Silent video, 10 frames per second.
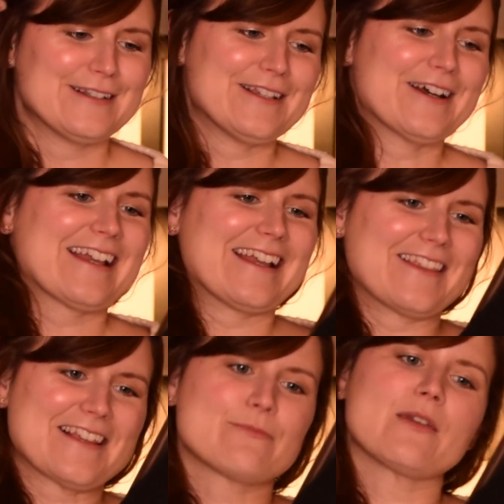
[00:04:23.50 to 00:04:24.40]
looking at
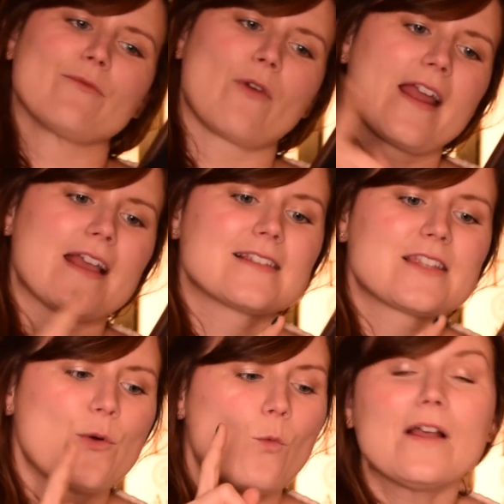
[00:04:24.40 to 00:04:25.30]
this meme, right, is
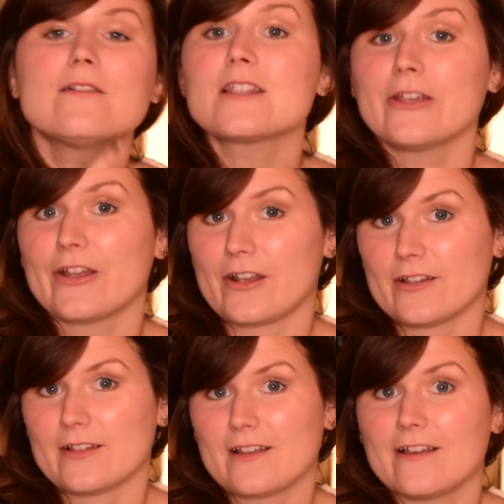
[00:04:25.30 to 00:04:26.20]
that Will
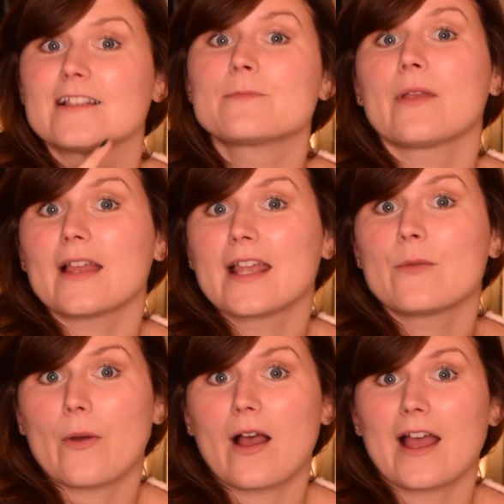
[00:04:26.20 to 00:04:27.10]
Turner is
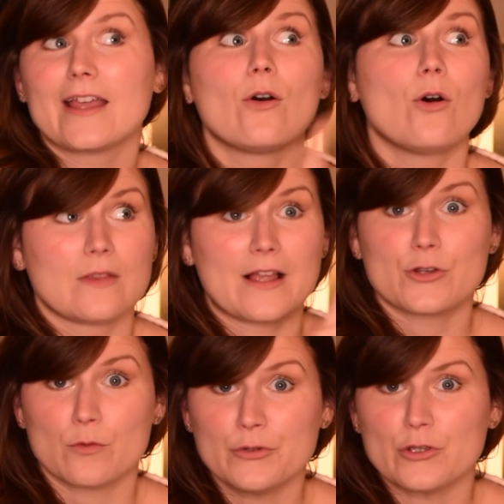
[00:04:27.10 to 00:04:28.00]
played by
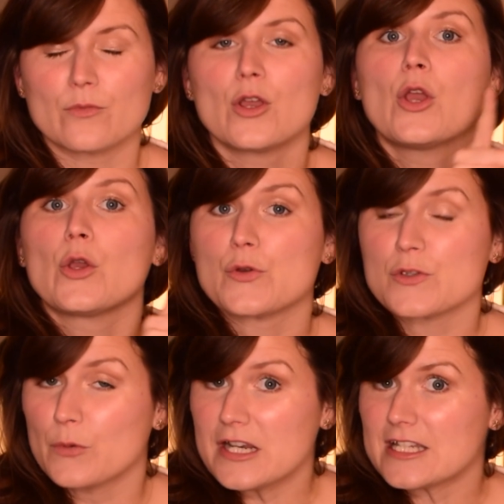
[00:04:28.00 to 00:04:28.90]
Orlando Bloom,
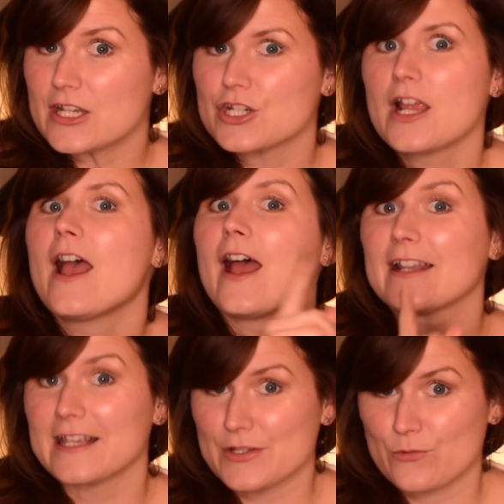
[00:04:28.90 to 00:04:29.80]
who's British, and
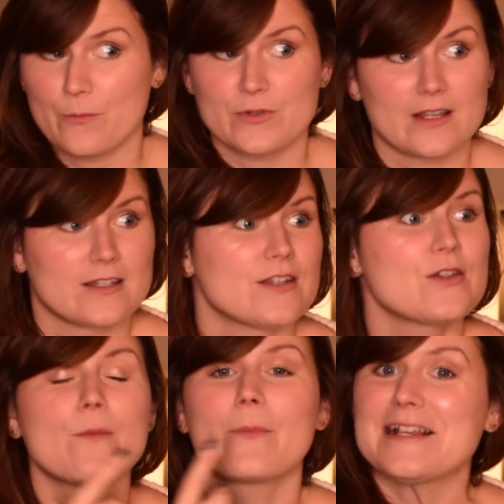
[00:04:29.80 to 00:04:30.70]
he's represented
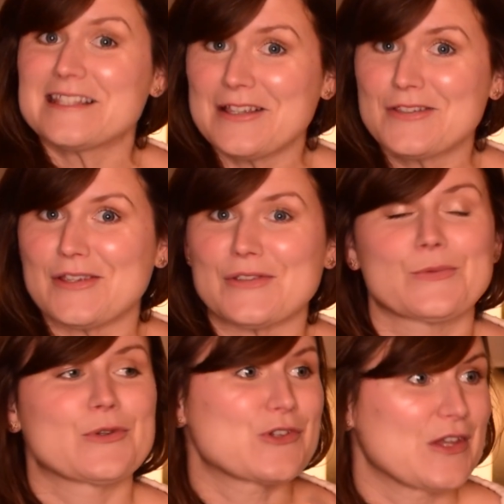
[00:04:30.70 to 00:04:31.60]
by Celsius,
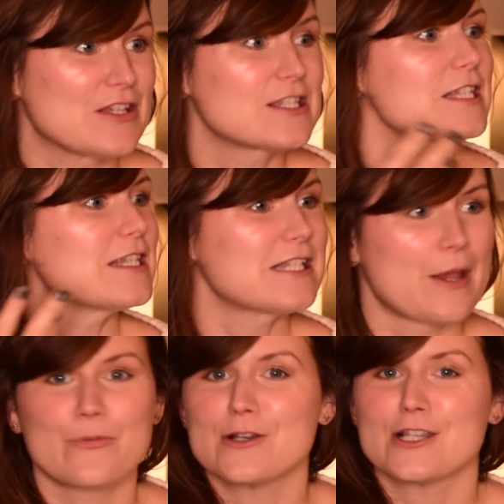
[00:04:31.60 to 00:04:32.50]
which is the
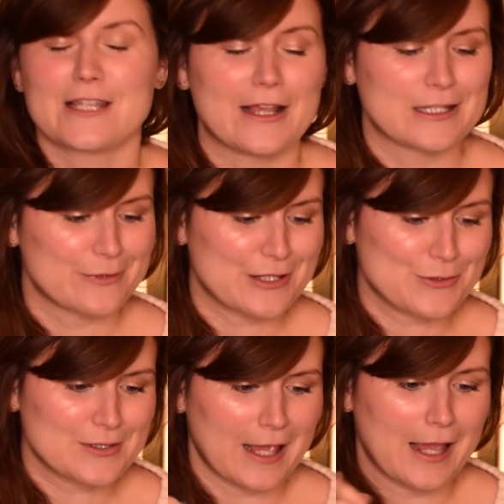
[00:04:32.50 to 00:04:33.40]
temperature scale that we
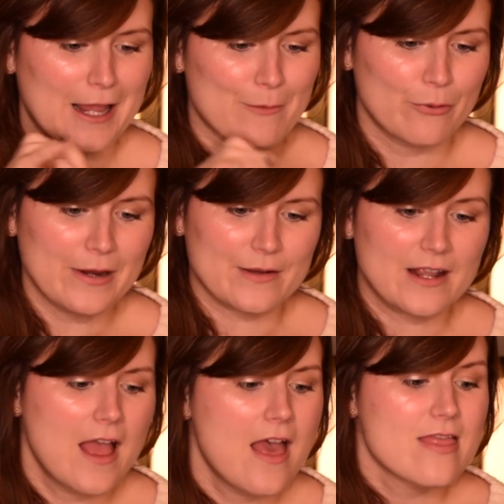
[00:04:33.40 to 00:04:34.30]
use here in Britain.
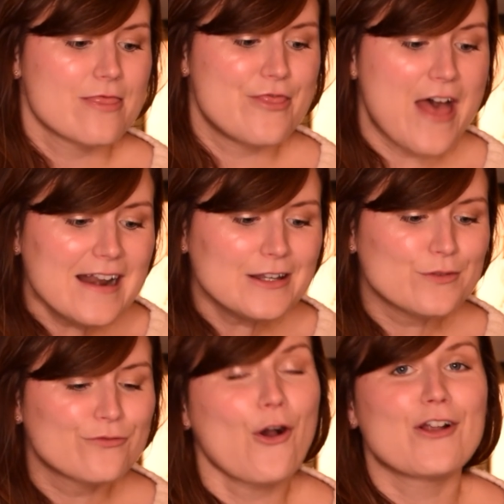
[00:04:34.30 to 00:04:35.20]
Then
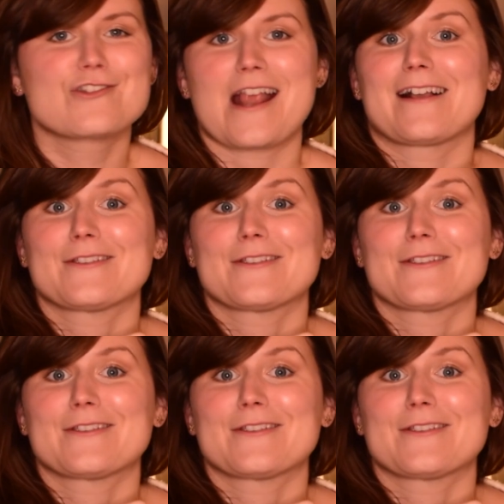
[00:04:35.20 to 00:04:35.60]
you've got Jack